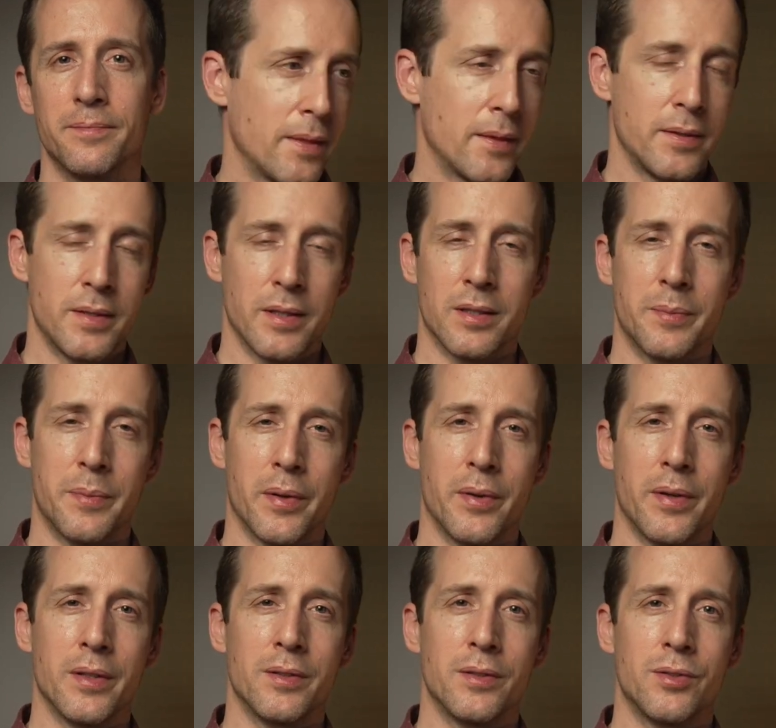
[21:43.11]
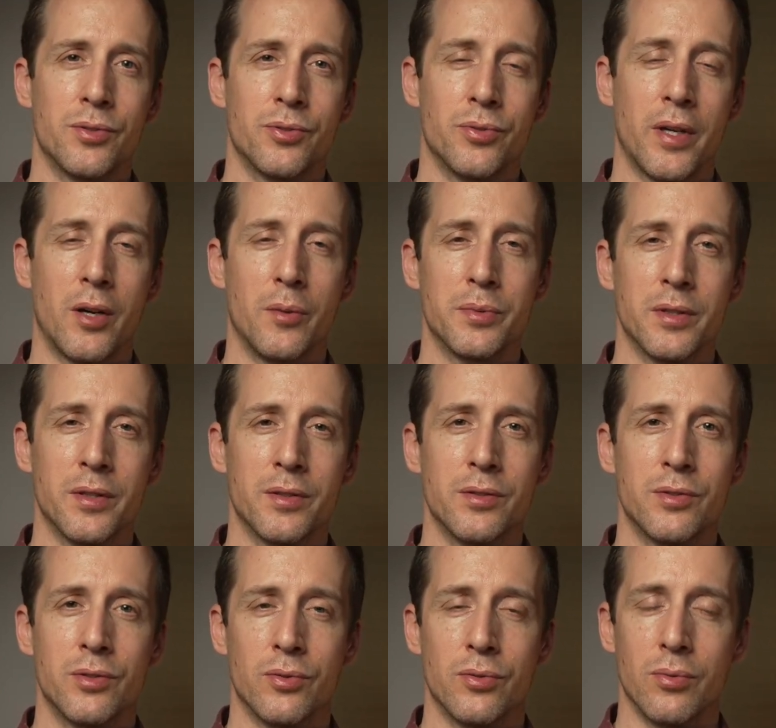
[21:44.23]
This experience helps us
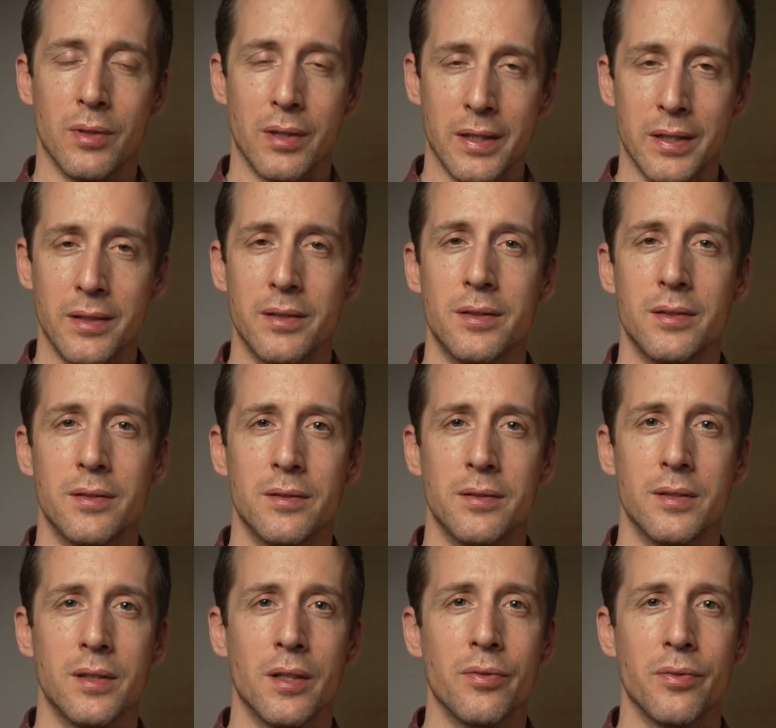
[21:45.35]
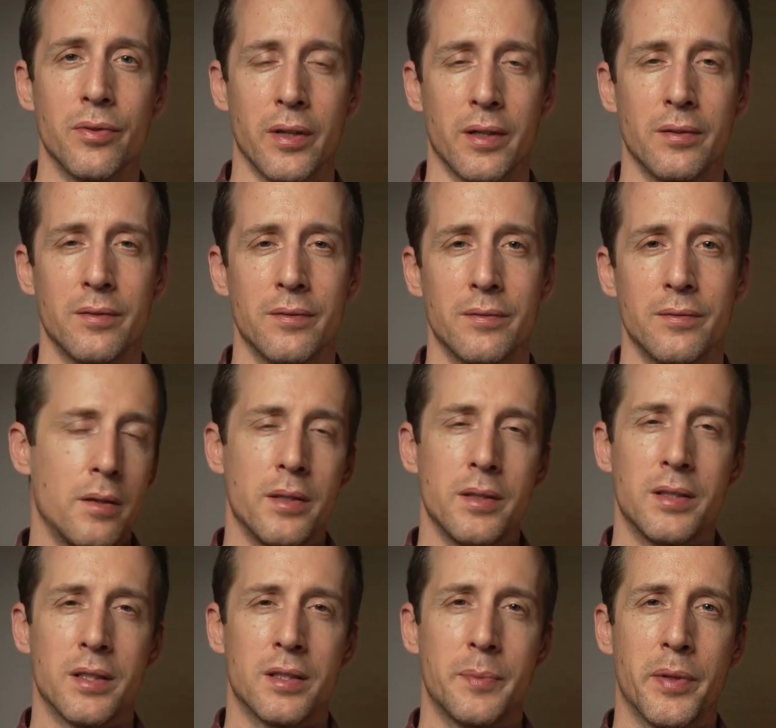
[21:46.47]
to release suffering.
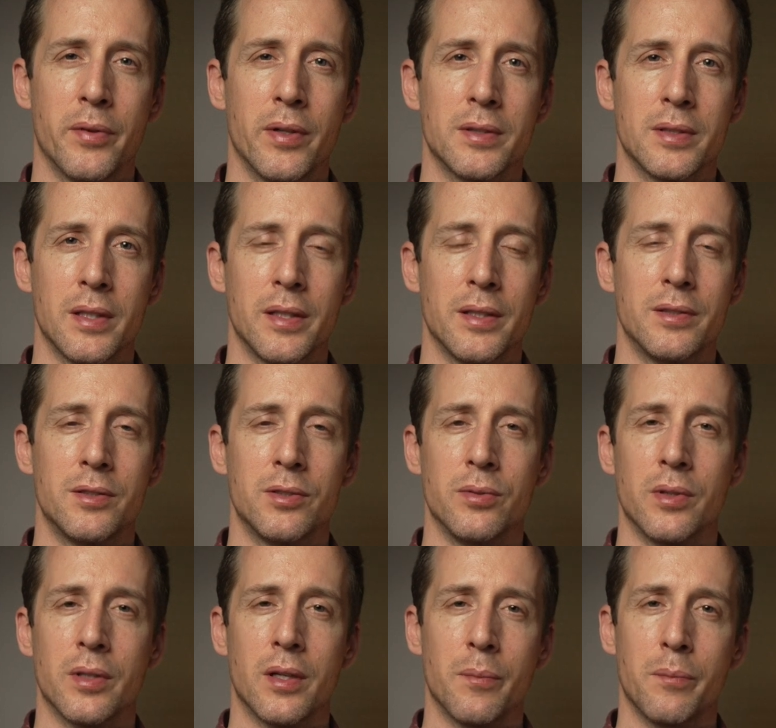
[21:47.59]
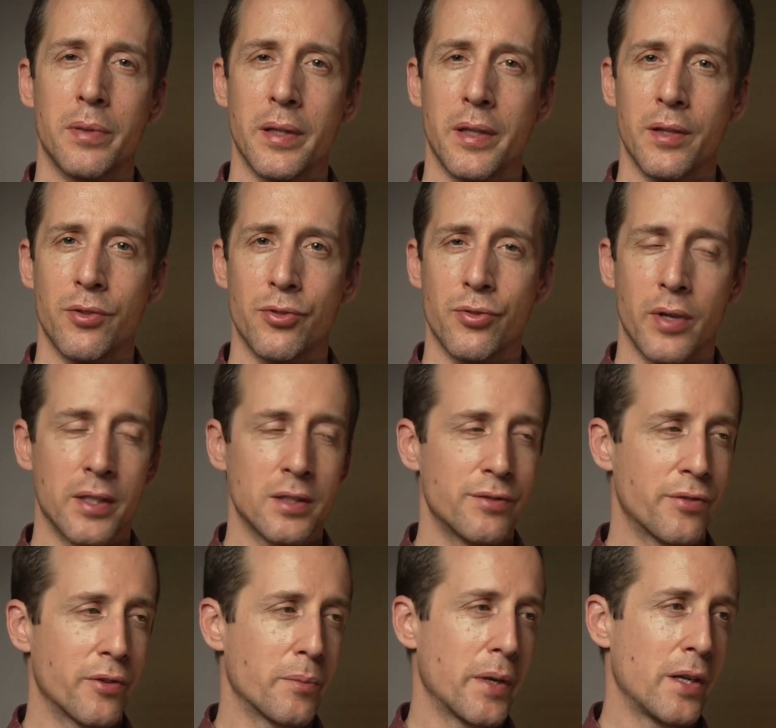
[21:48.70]
This experience leads to a complete
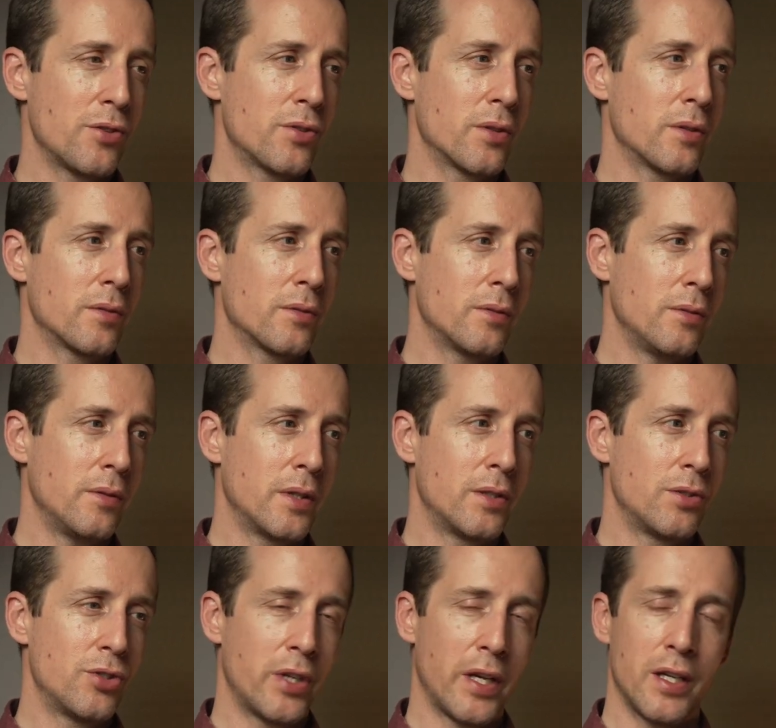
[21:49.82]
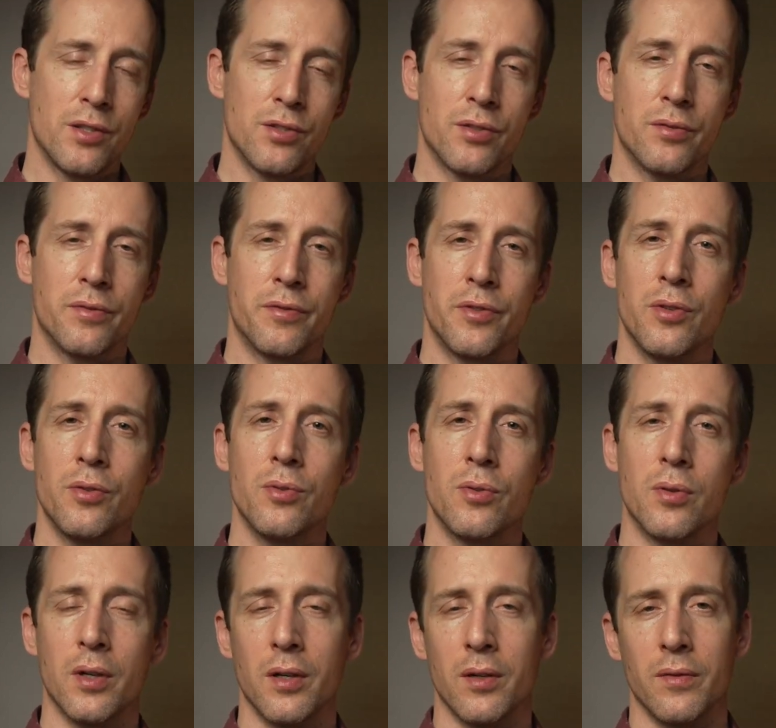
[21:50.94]
transformation and change of
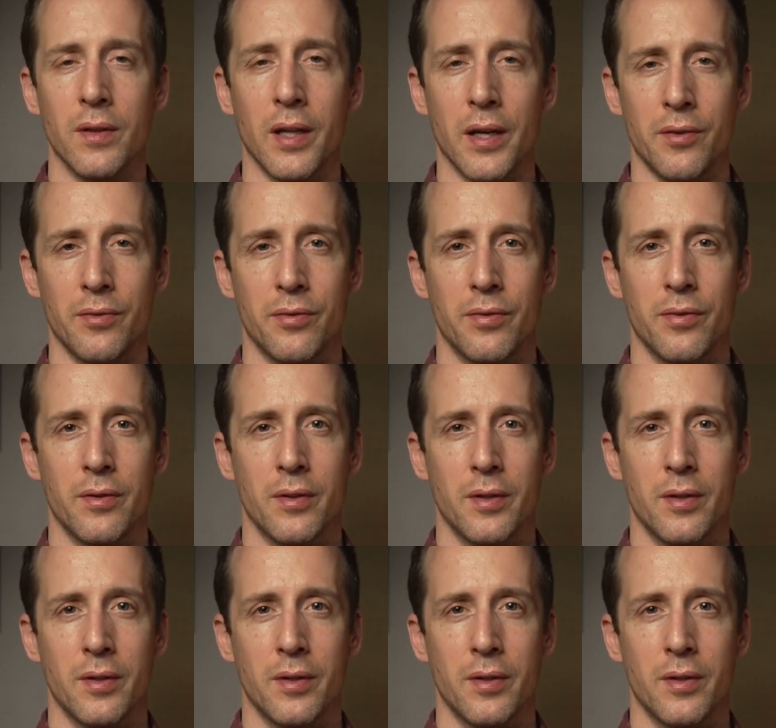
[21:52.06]
view of life.